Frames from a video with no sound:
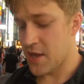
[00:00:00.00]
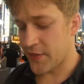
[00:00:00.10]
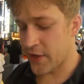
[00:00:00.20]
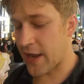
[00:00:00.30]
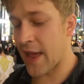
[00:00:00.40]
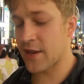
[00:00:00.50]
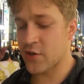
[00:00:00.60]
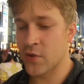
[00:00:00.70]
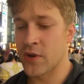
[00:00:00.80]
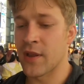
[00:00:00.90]
They're kind of
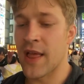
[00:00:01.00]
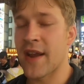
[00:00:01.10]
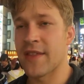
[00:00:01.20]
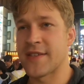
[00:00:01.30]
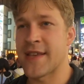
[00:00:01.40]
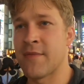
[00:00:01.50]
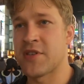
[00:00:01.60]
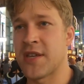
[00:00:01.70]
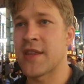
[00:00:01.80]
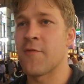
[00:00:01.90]
doing a lot of the same
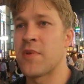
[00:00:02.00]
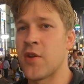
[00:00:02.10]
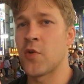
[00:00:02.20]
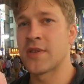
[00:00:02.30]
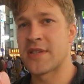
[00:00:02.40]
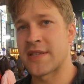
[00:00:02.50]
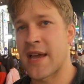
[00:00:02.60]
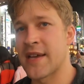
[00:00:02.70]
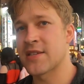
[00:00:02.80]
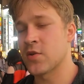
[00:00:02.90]
shit they've been doing since
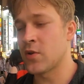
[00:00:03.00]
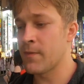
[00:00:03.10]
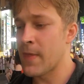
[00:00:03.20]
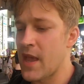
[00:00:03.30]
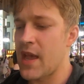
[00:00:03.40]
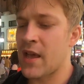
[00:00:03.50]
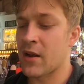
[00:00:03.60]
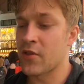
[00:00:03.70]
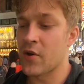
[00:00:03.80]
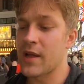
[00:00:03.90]
high school, and
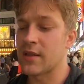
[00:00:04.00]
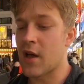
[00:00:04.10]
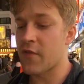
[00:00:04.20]
although I love